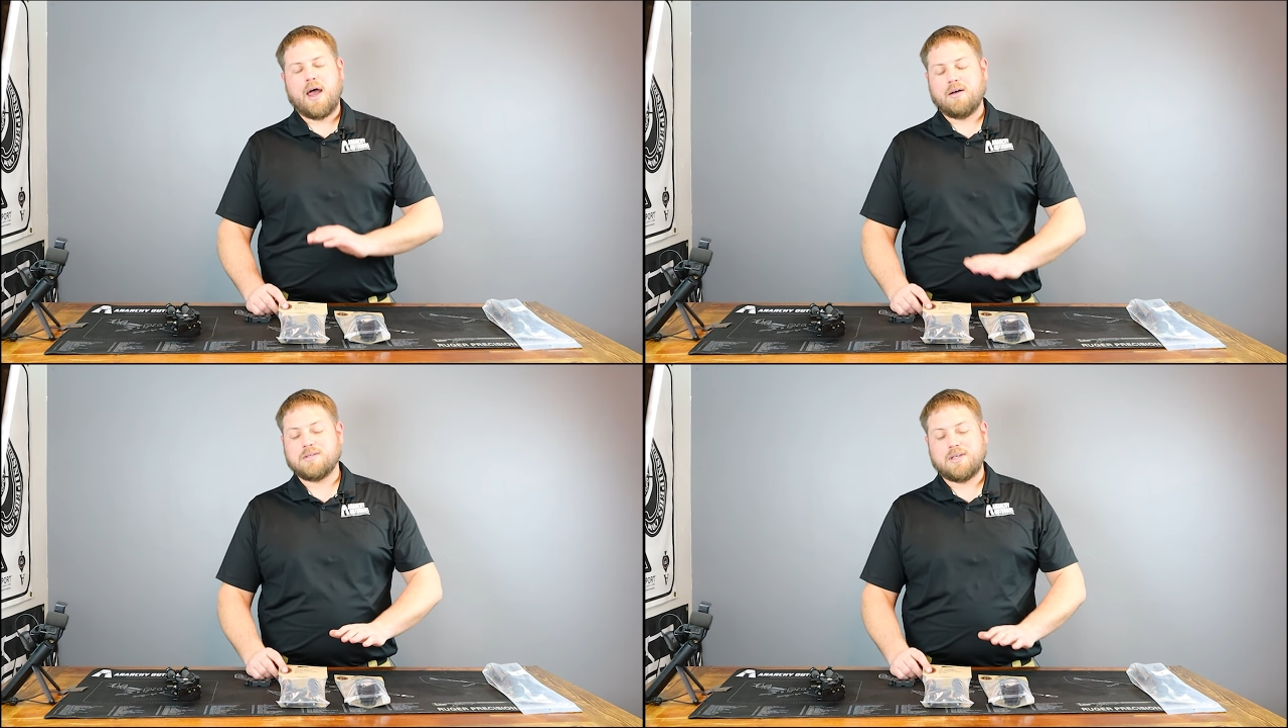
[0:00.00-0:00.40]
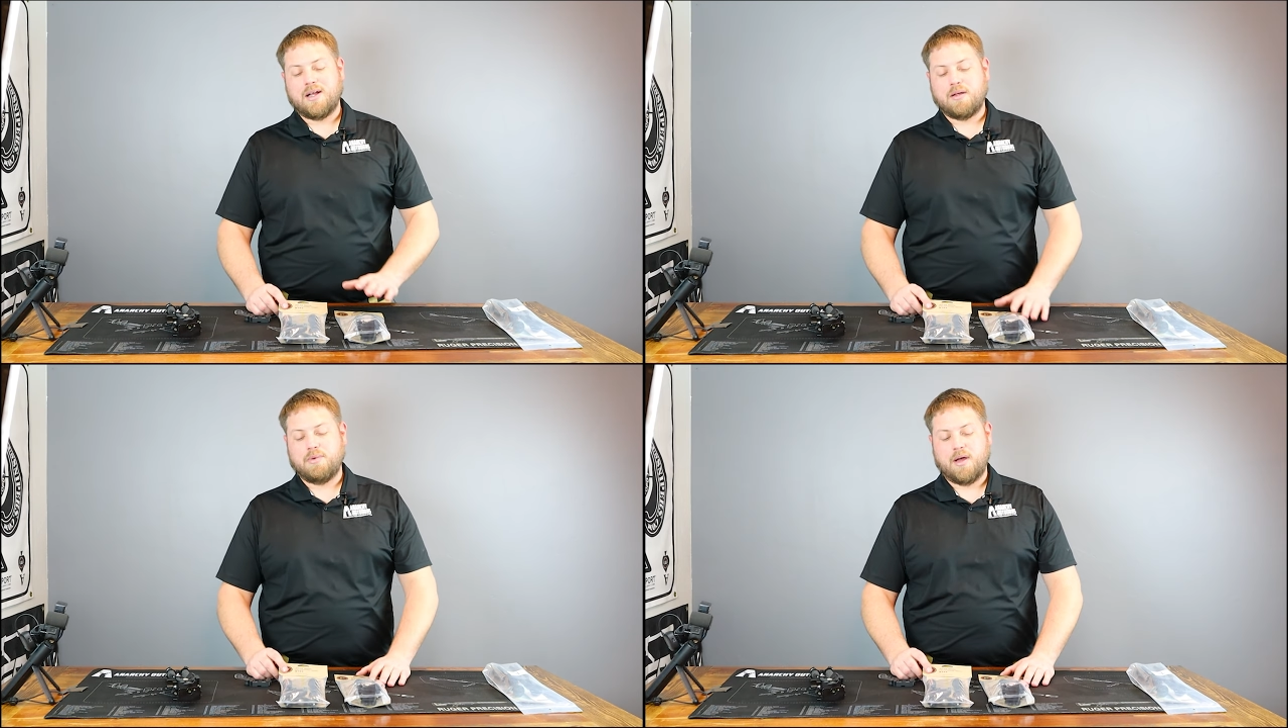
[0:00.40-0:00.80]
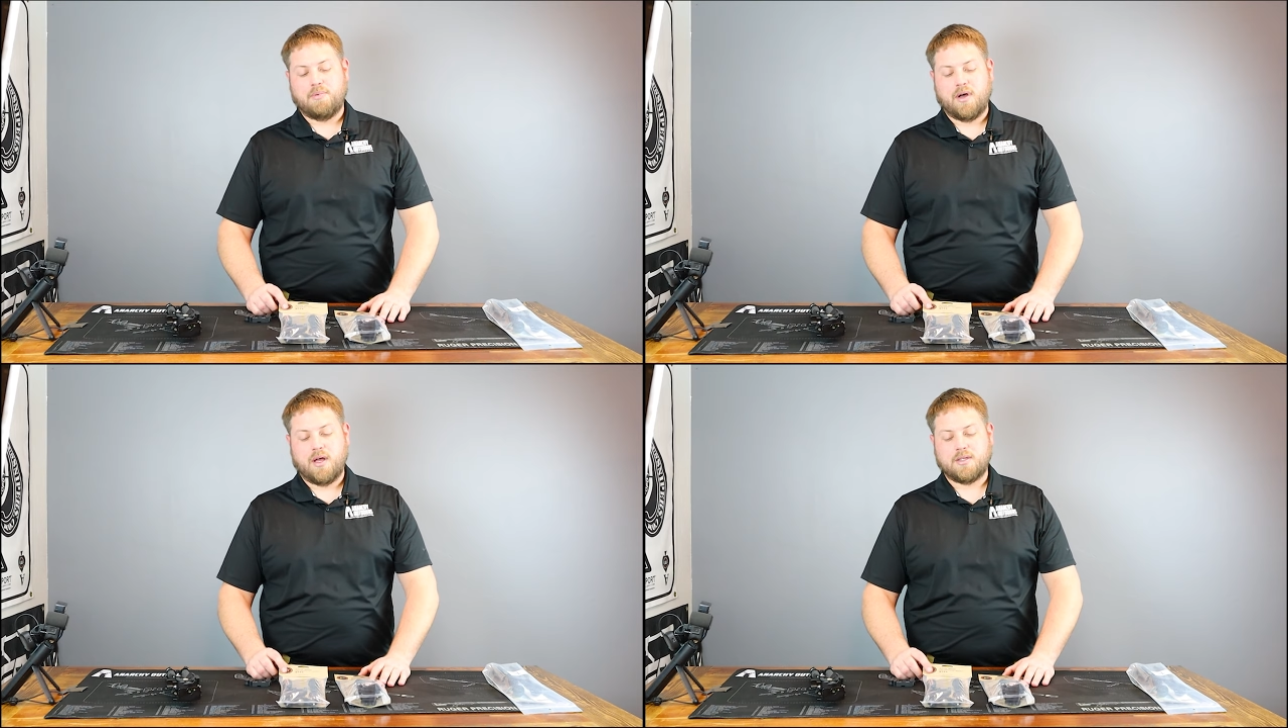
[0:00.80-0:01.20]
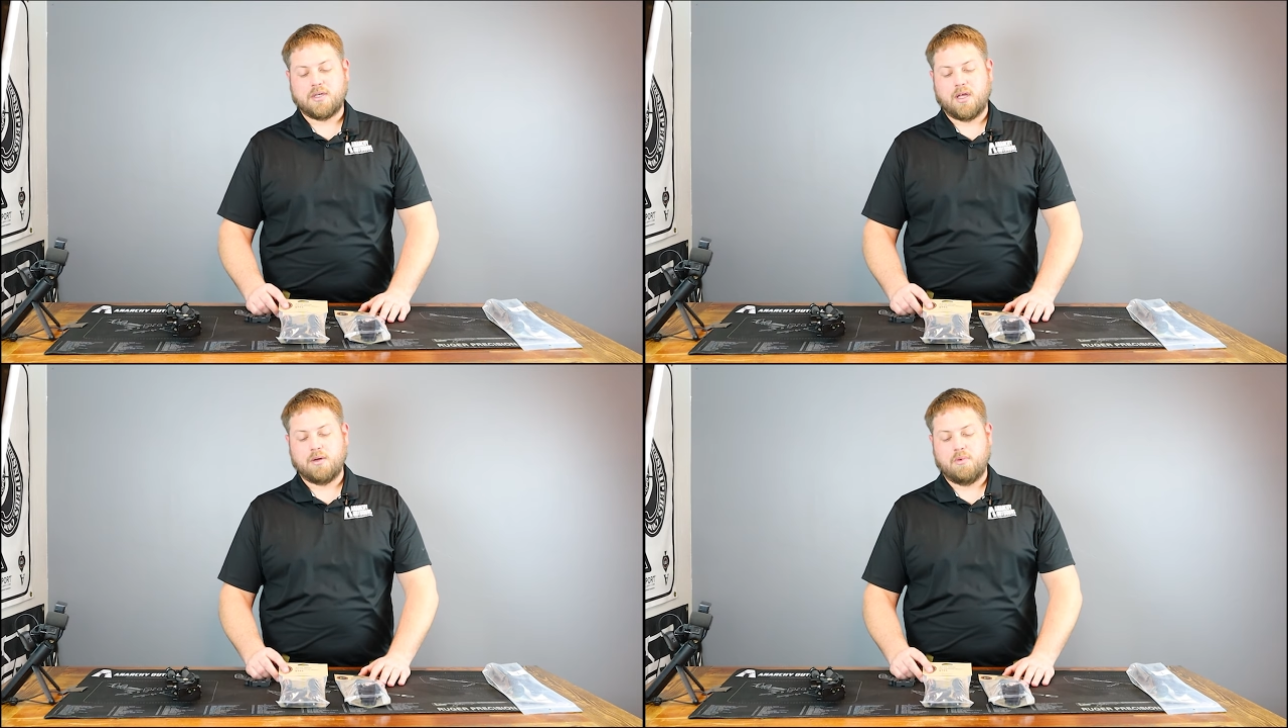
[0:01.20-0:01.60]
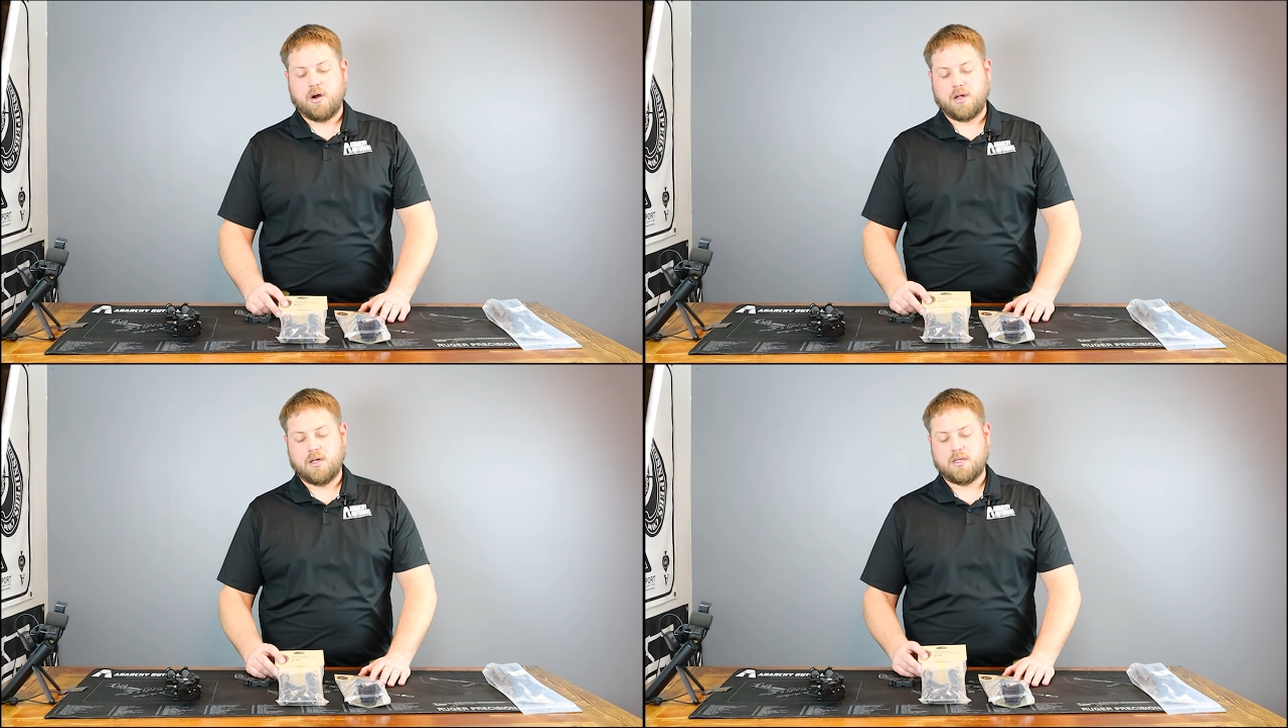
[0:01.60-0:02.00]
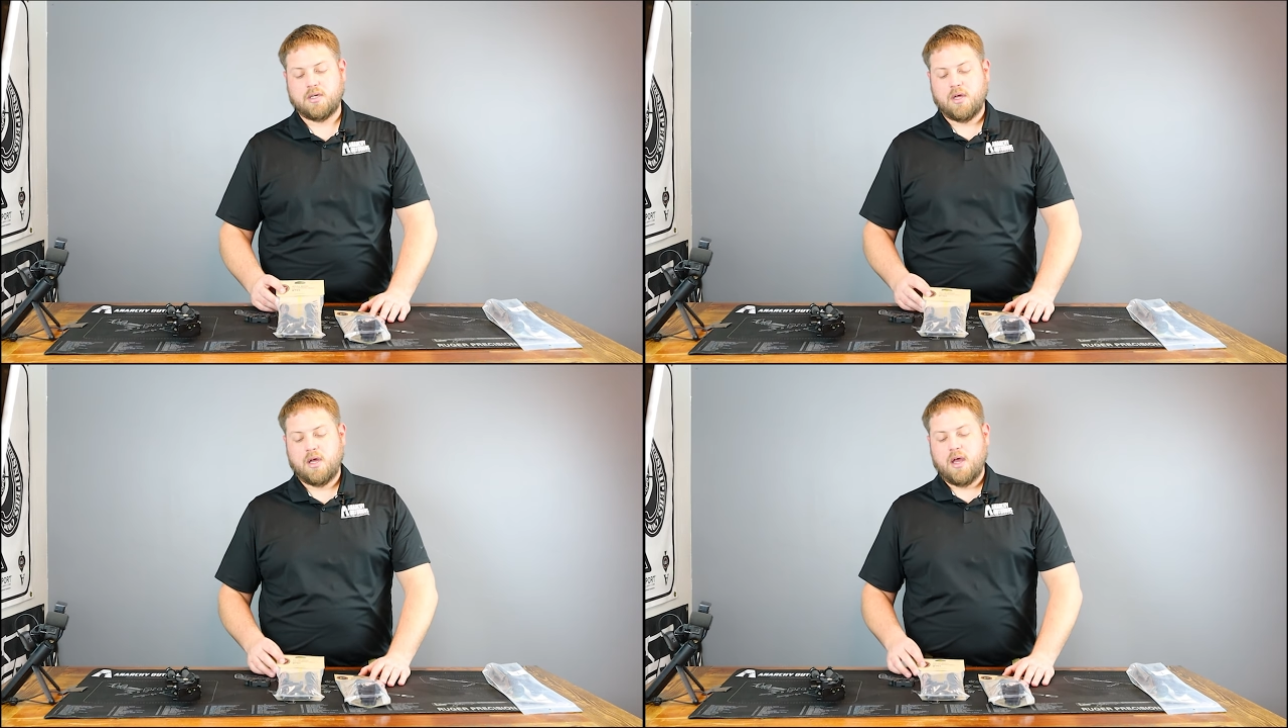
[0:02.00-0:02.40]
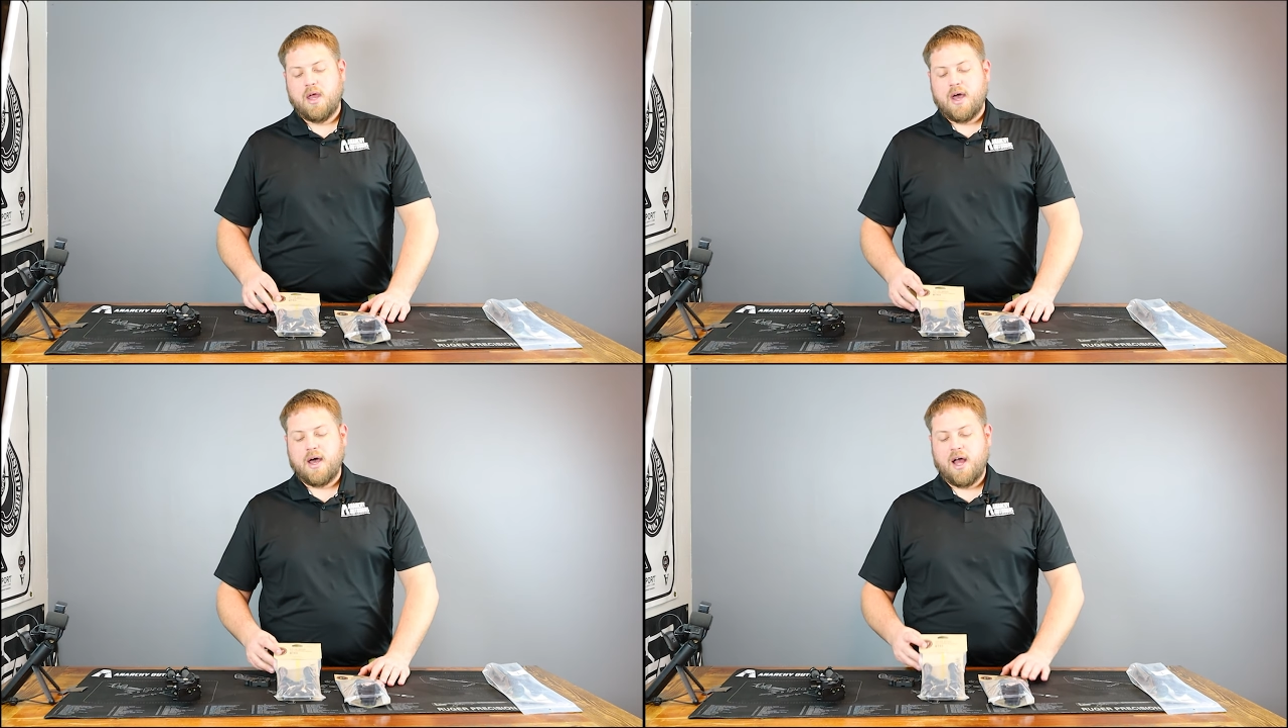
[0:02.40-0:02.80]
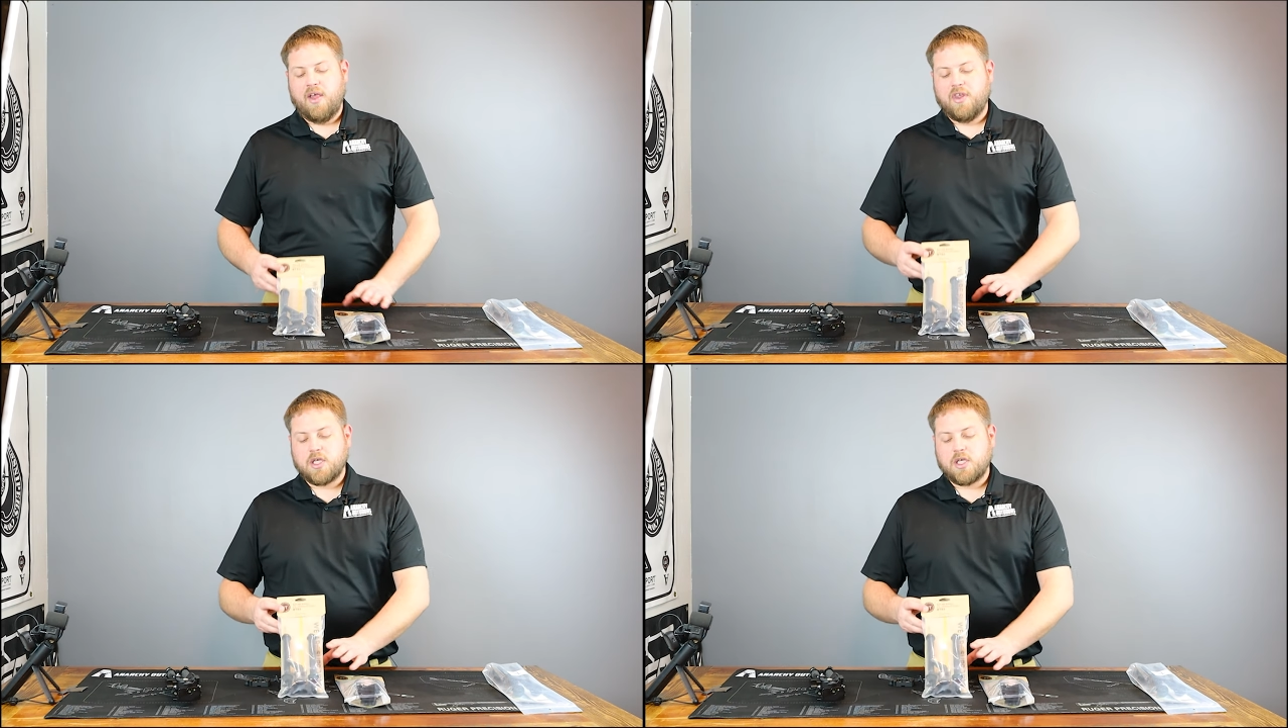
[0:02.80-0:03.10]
outstanding bipods on the market.